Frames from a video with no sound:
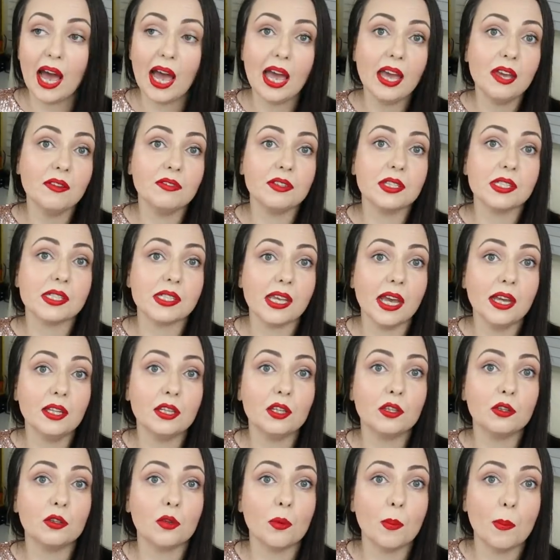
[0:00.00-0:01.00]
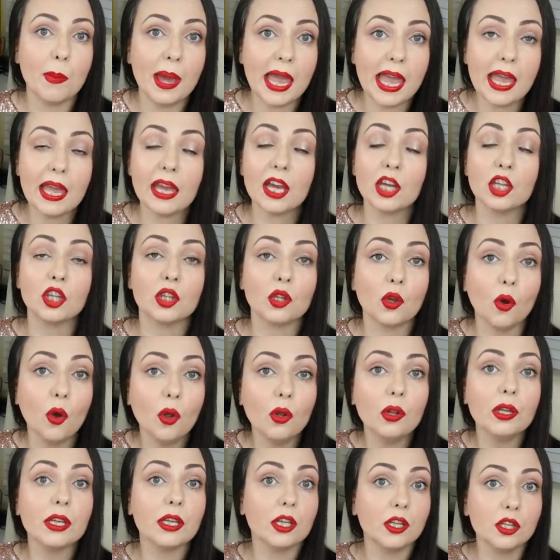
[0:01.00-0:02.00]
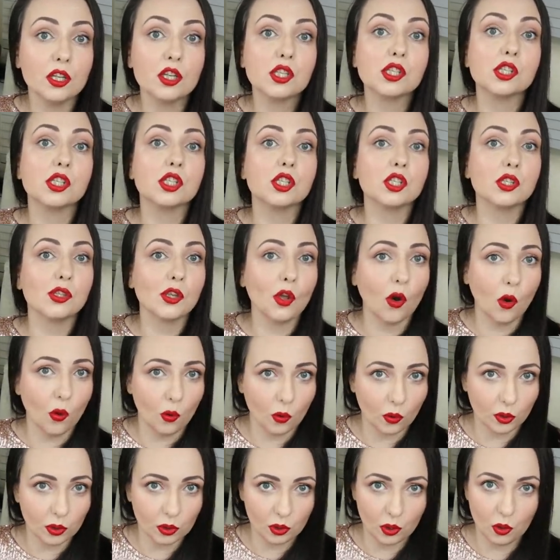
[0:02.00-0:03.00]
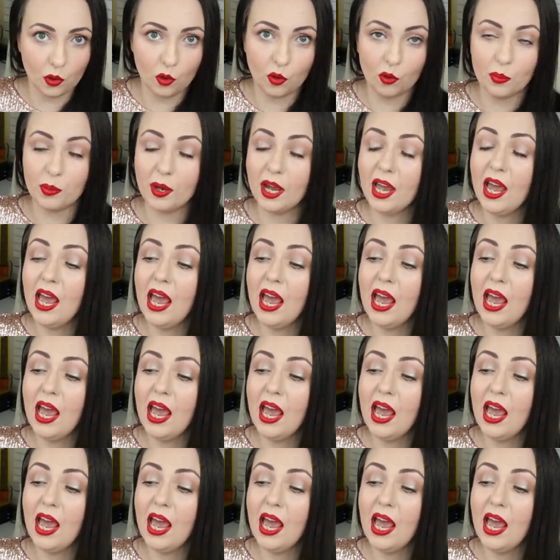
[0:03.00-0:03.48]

I've decided to make a doll in a snow globe.